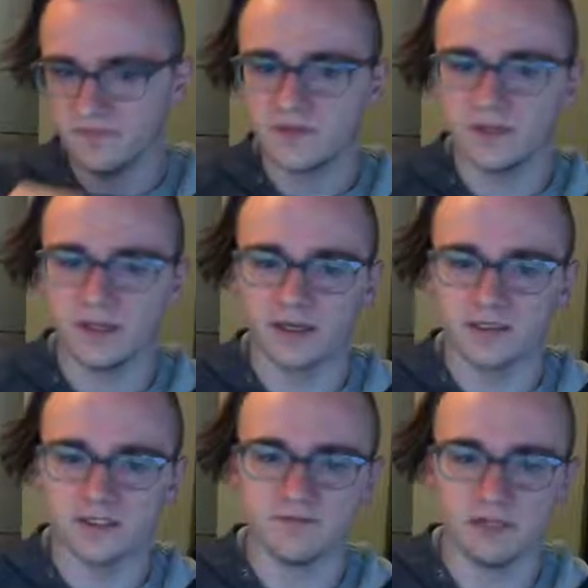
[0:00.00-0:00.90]
like
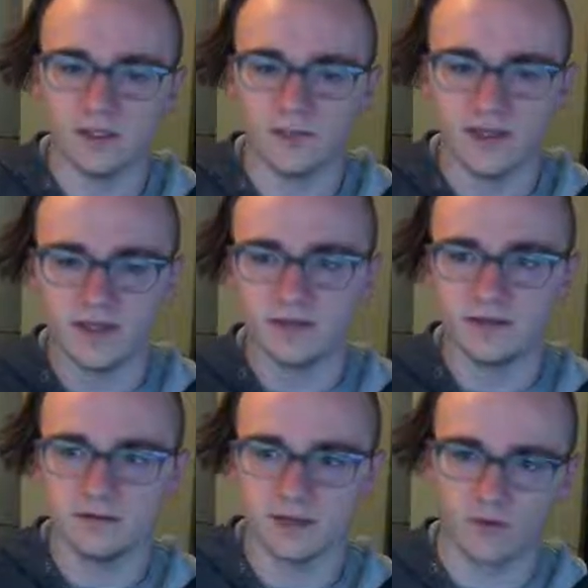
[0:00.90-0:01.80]
development,
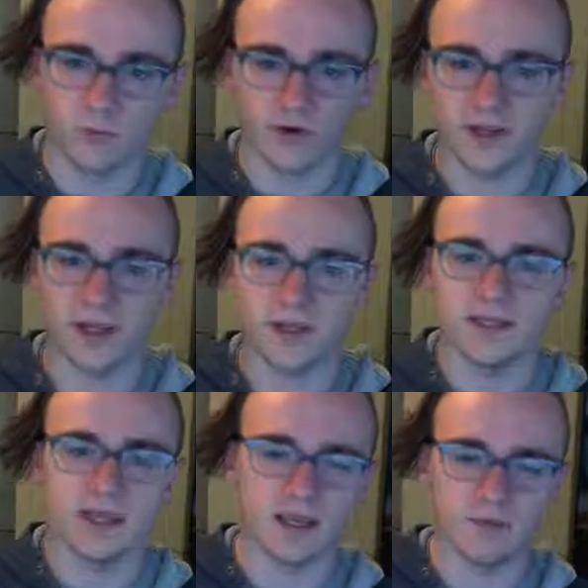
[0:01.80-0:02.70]
like working on the
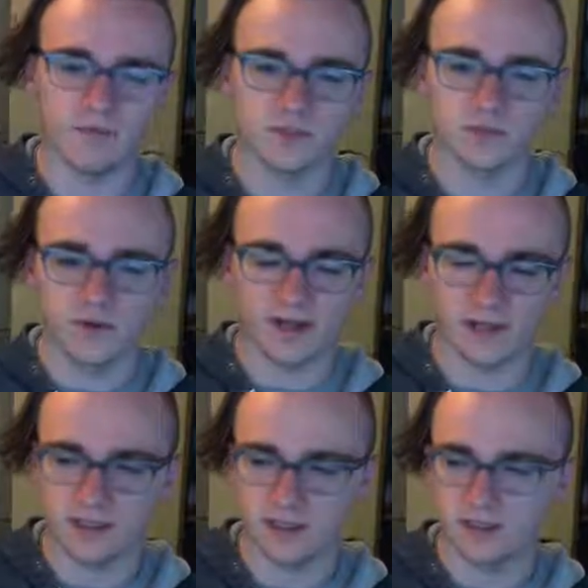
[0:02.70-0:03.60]
game
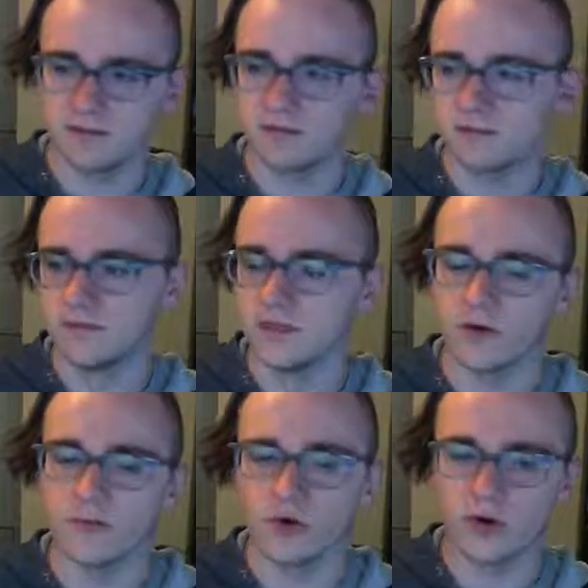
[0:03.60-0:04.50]
directly, you know,
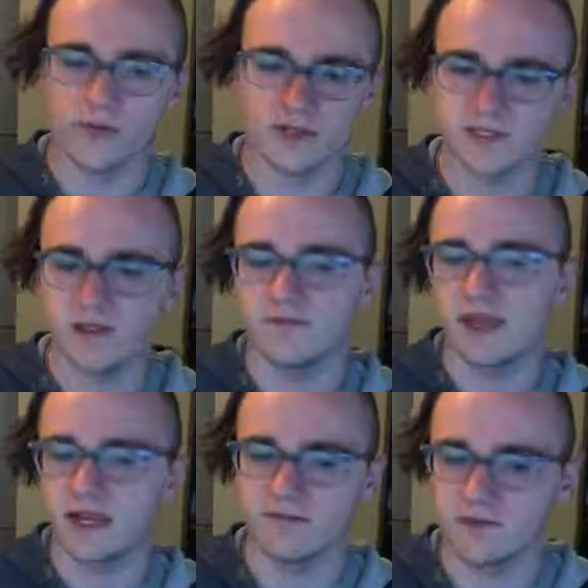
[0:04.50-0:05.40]
programming stuff,
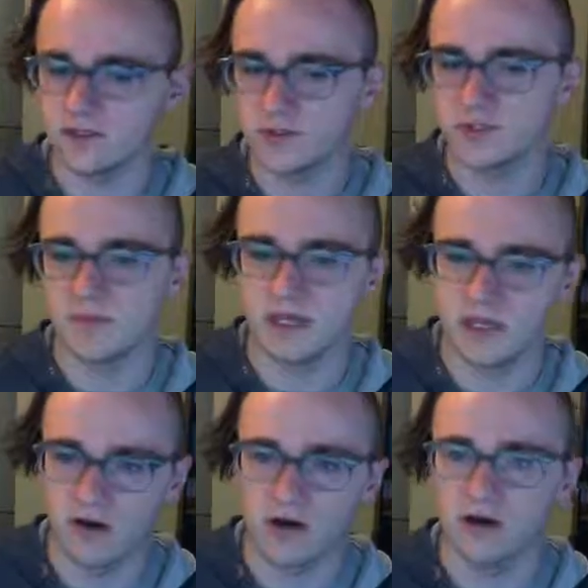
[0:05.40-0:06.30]
adding features, making
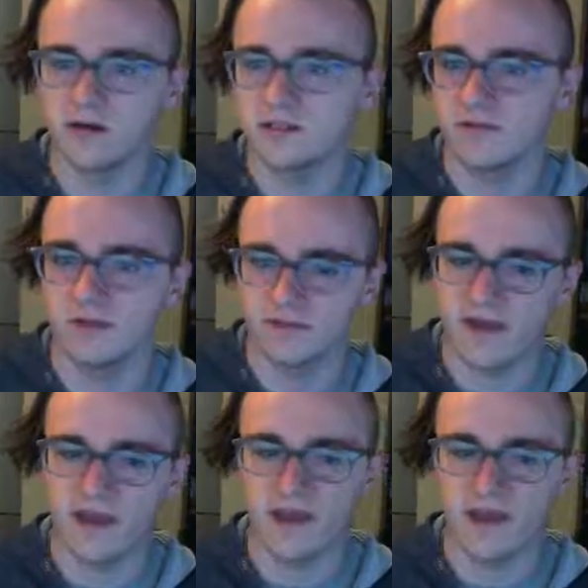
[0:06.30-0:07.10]
art, stuff like that,